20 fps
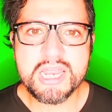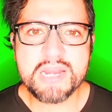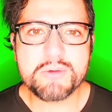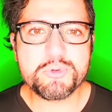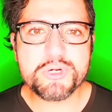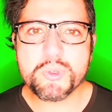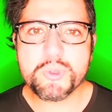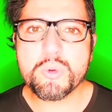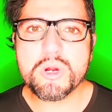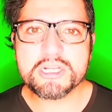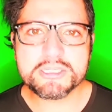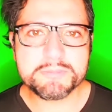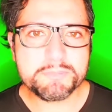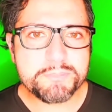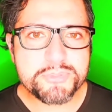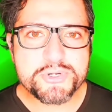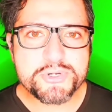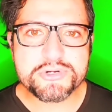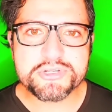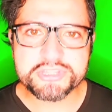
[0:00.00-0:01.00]
reward
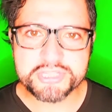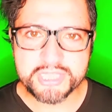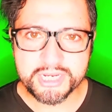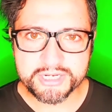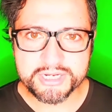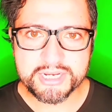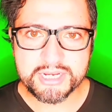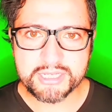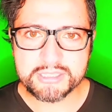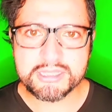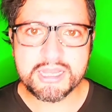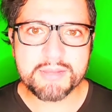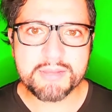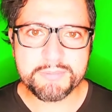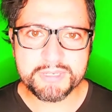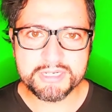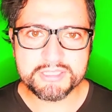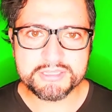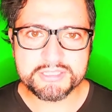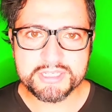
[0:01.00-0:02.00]
pure technical
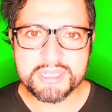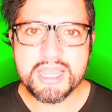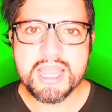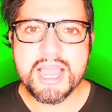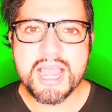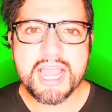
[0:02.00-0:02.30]
ability